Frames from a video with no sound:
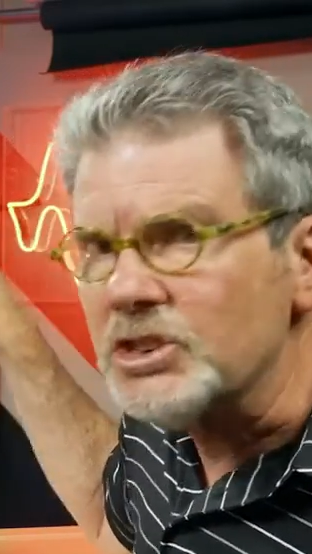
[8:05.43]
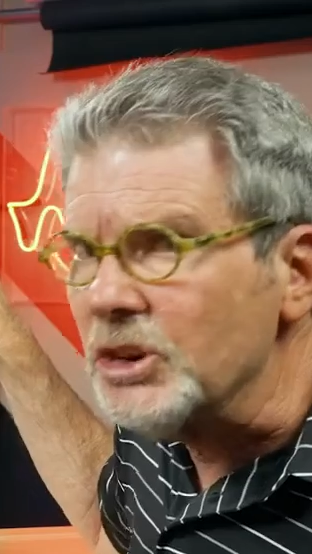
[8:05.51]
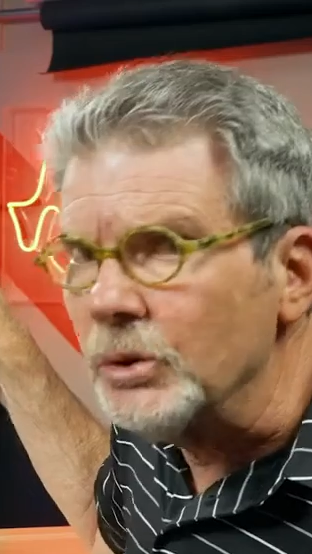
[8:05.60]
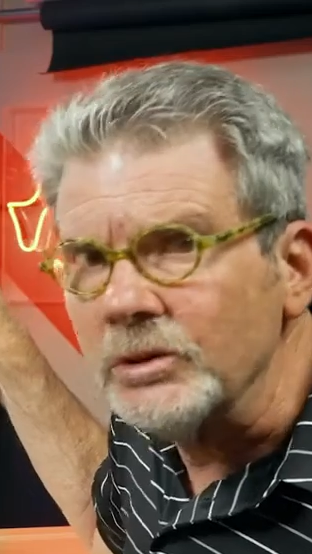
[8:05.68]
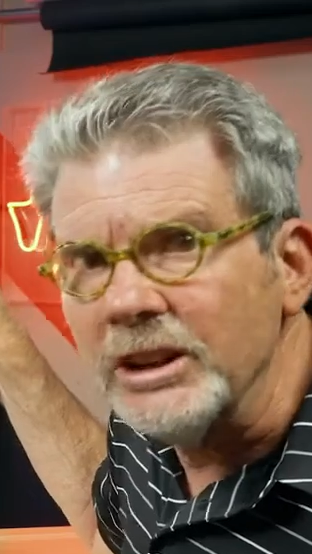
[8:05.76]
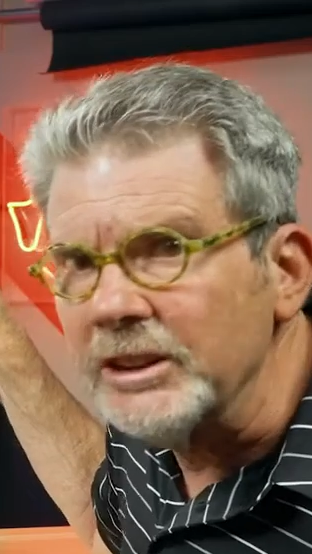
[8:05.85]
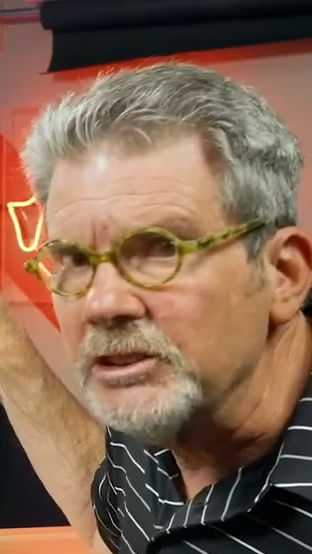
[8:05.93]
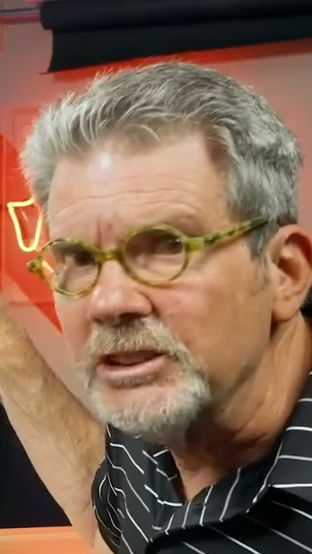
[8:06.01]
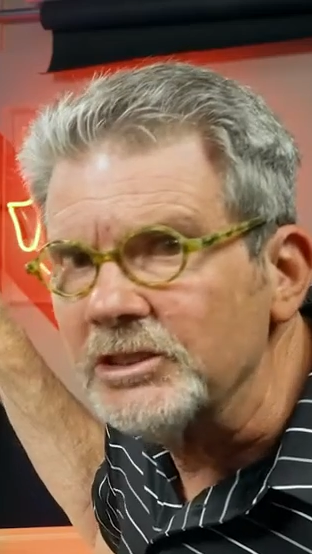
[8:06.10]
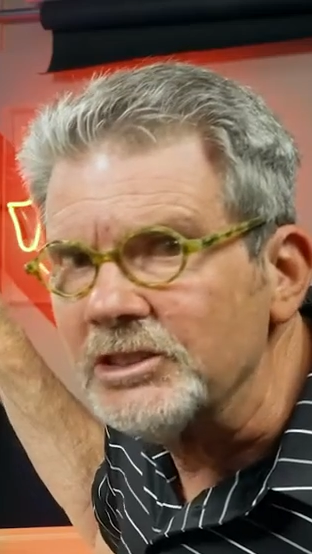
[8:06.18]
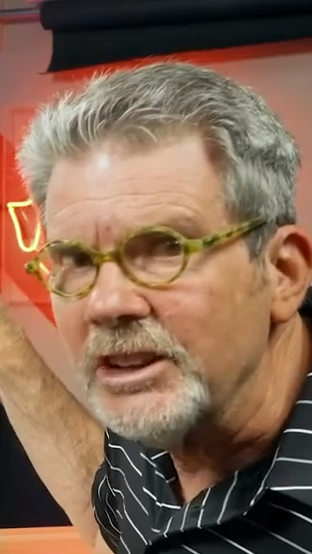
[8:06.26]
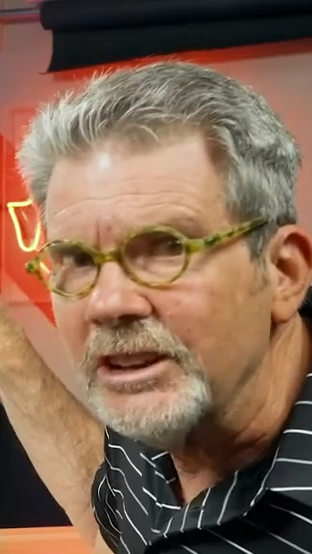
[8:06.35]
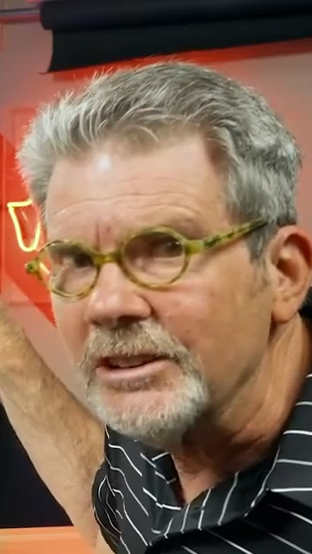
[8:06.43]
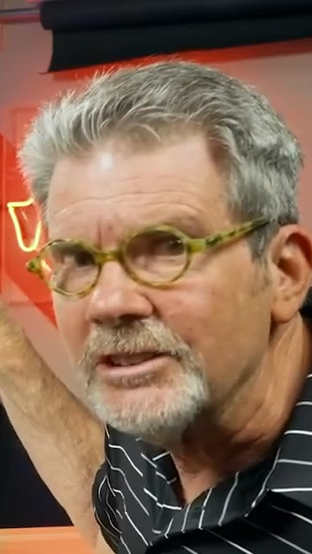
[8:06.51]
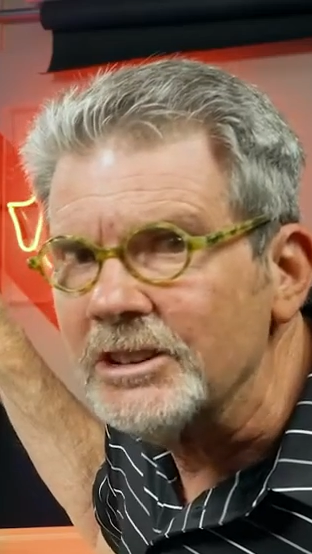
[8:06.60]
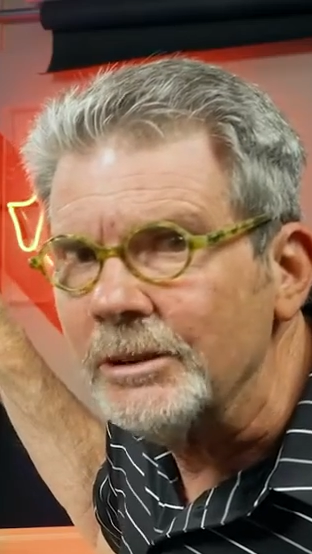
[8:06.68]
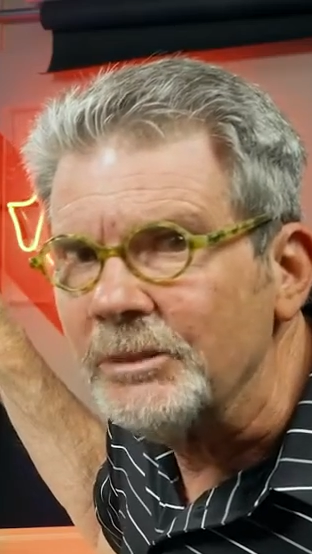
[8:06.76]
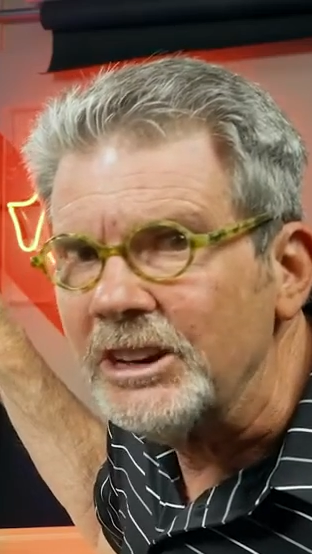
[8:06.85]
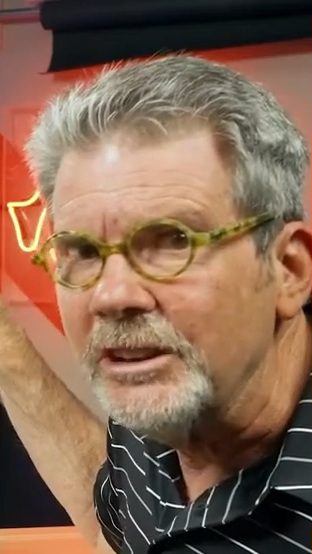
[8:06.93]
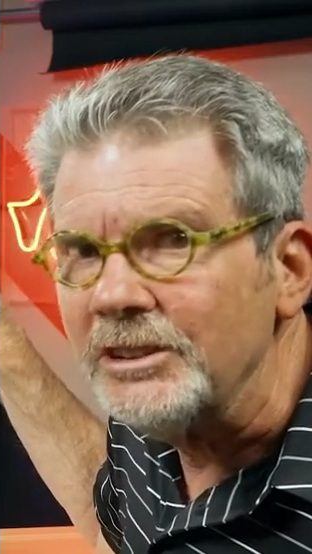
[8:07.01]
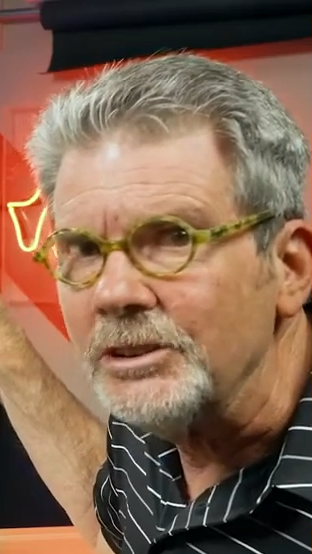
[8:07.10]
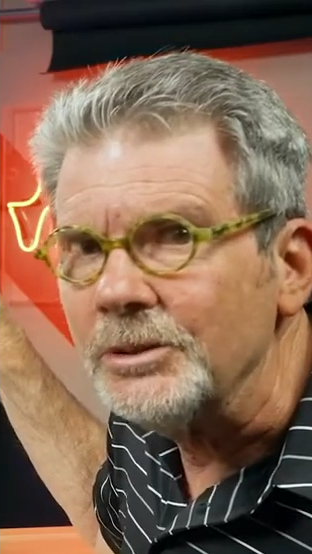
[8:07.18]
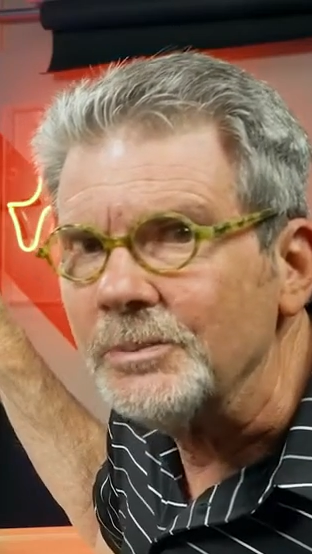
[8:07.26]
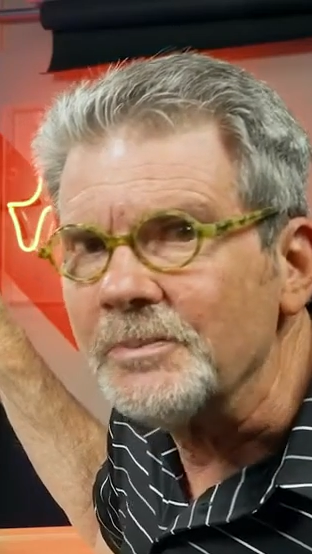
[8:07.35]
Don't let this thing
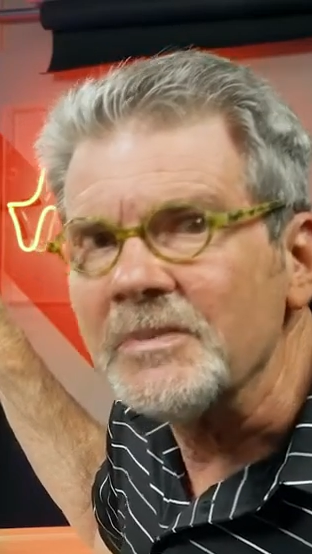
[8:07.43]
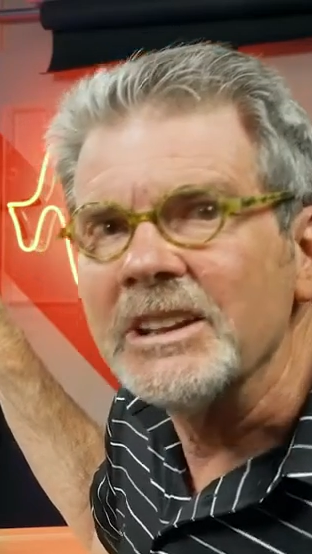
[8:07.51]
intimidate you.